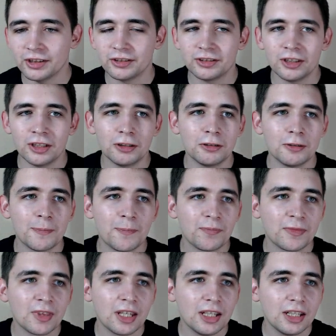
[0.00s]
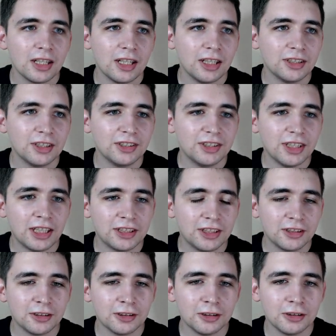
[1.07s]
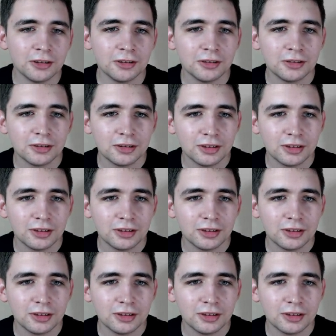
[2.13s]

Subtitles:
So in this article